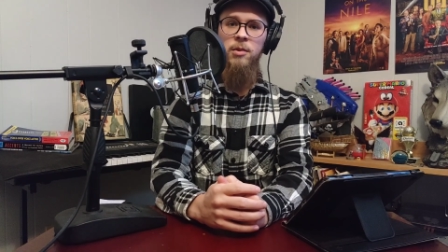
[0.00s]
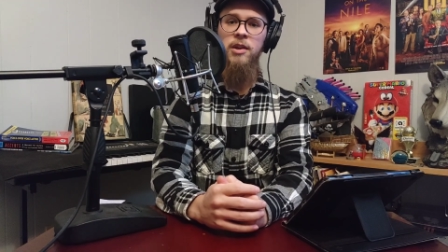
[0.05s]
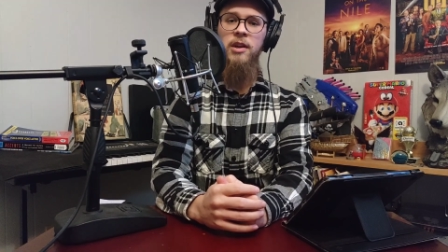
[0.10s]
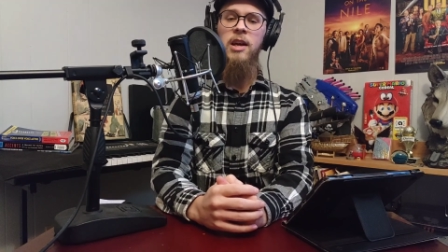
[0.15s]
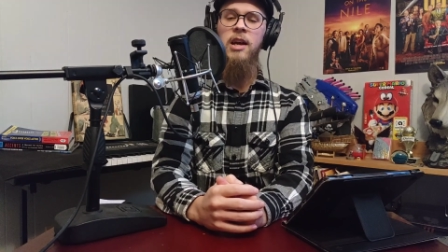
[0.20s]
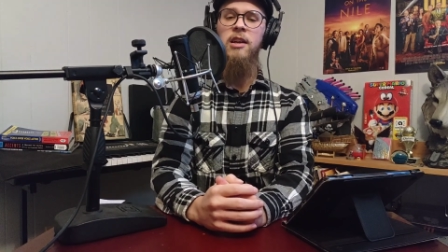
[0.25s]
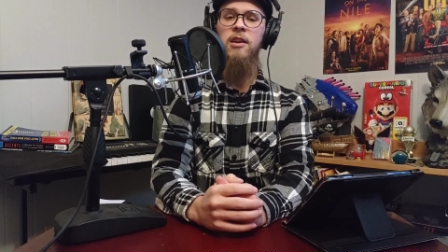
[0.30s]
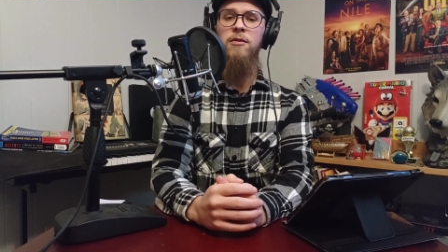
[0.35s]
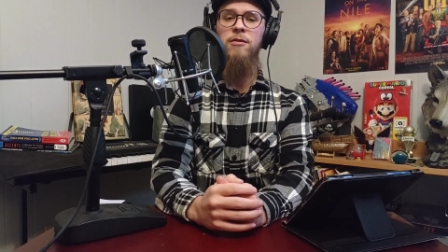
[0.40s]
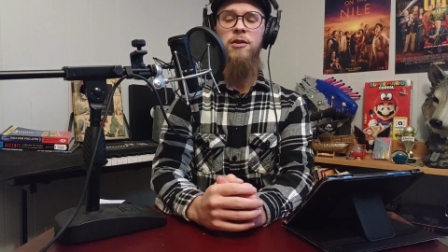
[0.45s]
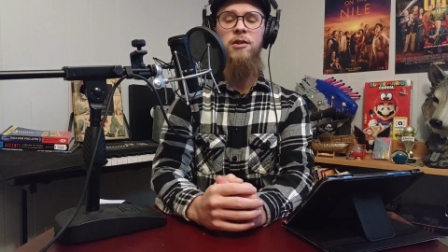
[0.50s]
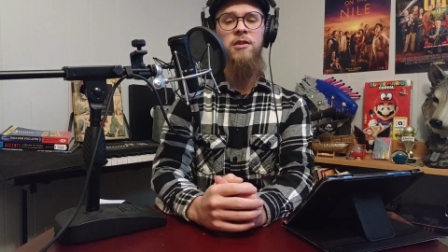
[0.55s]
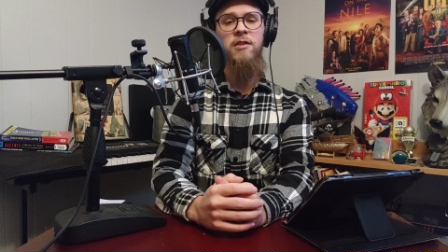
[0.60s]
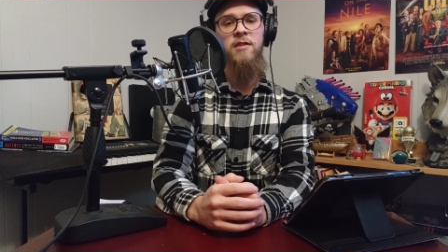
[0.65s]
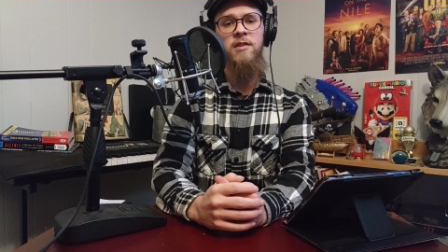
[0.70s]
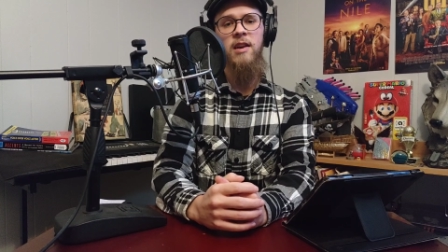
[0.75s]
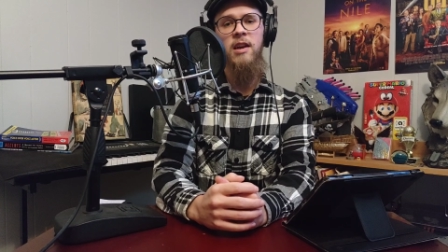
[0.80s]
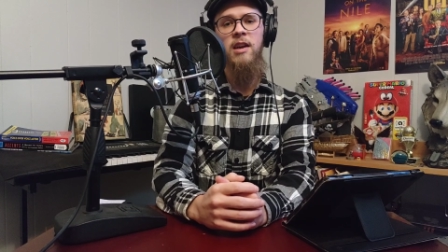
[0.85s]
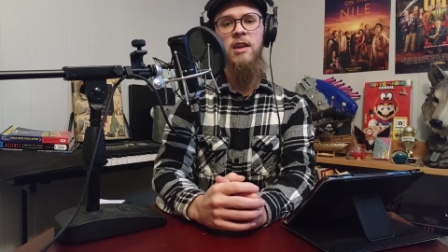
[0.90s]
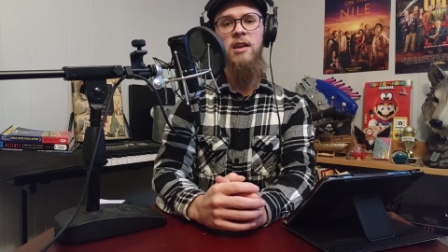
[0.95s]
But again, if
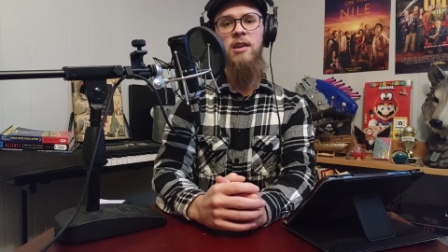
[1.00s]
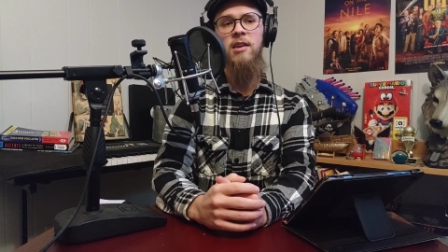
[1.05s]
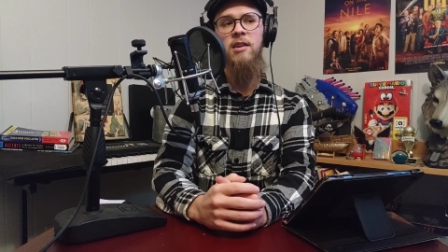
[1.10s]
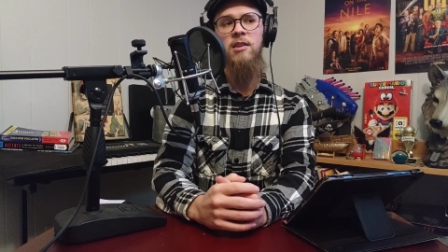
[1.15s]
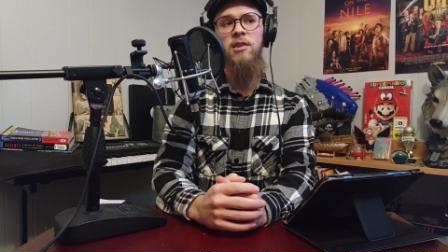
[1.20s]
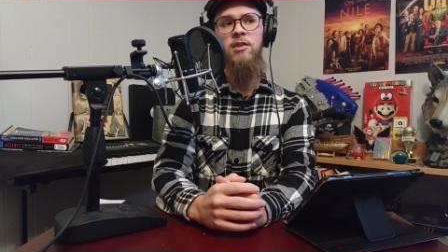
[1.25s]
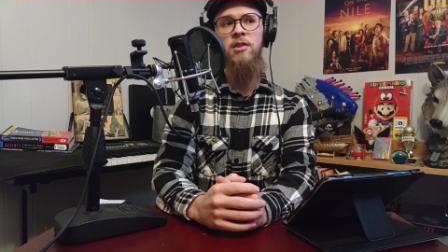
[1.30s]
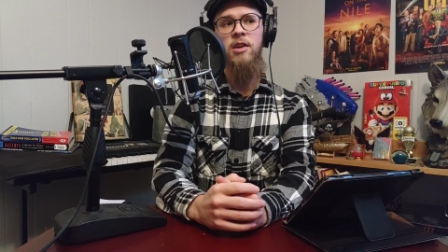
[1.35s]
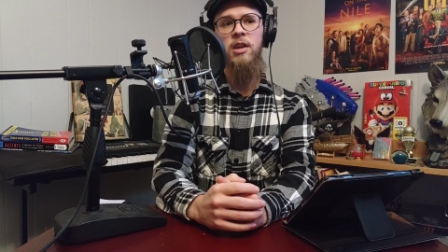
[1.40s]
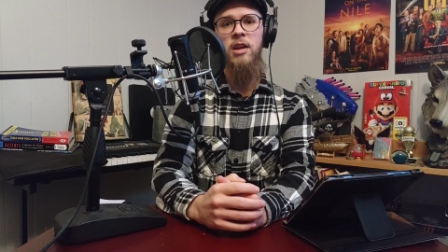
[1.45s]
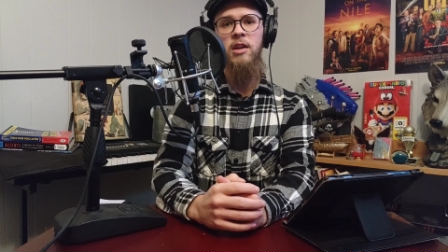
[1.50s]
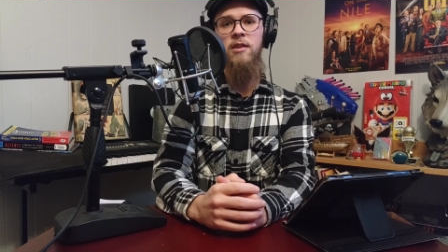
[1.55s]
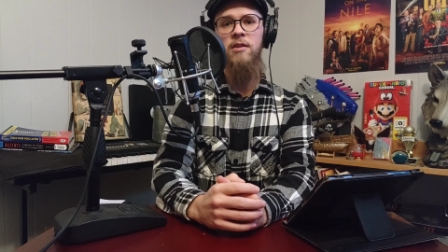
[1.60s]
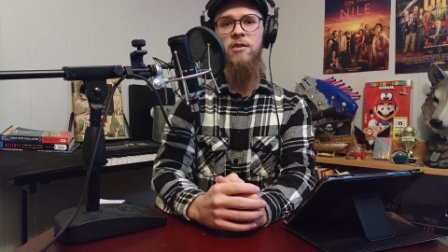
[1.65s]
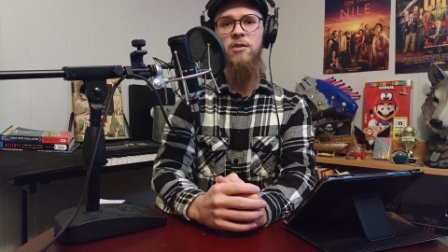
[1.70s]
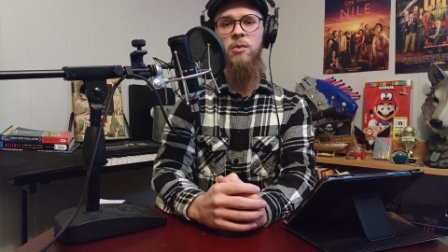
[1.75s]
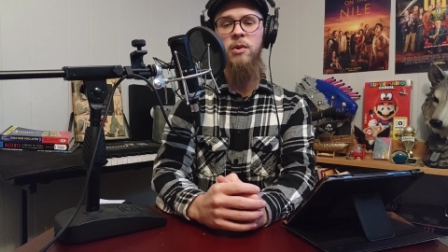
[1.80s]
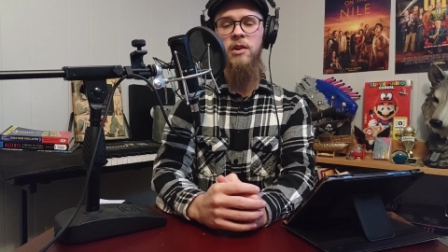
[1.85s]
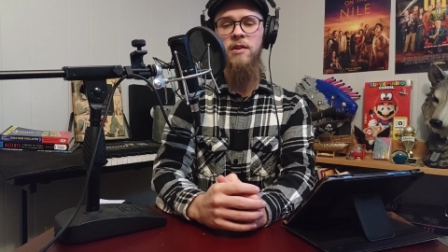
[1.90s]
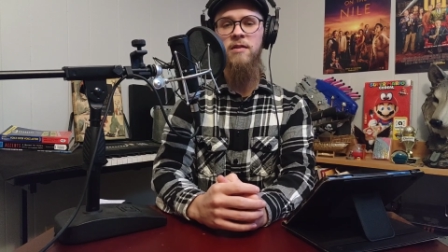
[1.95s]
you're saying your kid
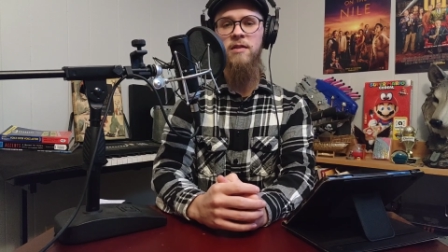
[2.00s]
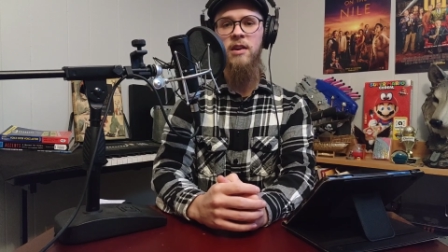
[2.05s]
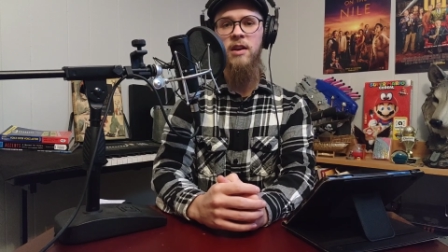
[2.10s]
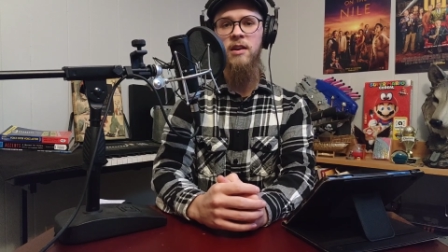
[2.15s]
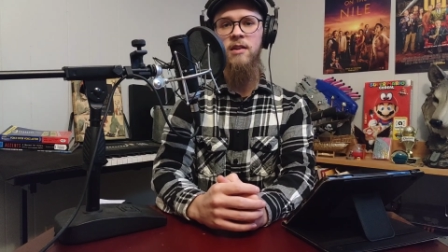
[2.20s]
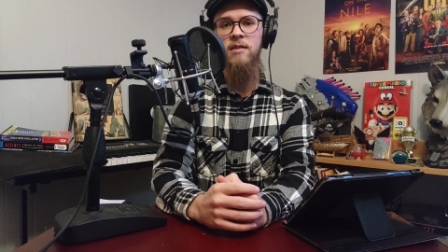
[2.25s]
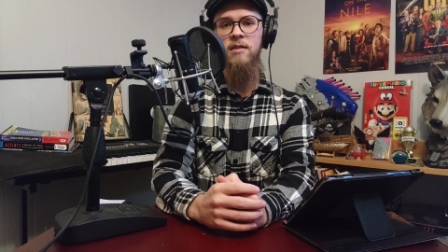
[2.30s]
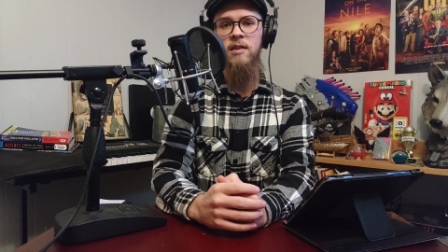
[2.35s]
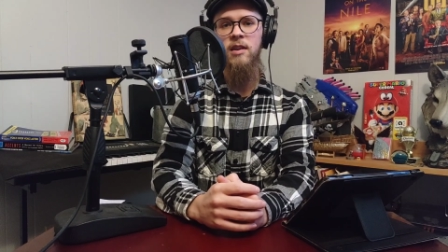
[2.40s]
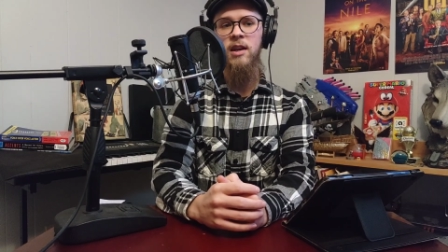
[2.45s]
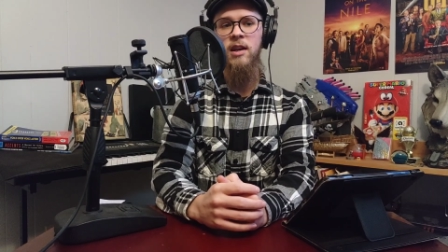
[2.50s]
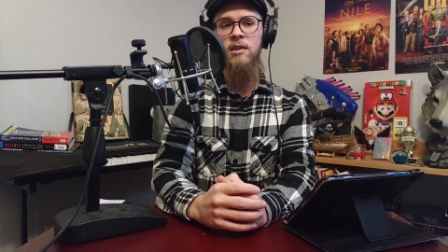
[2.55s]
is 26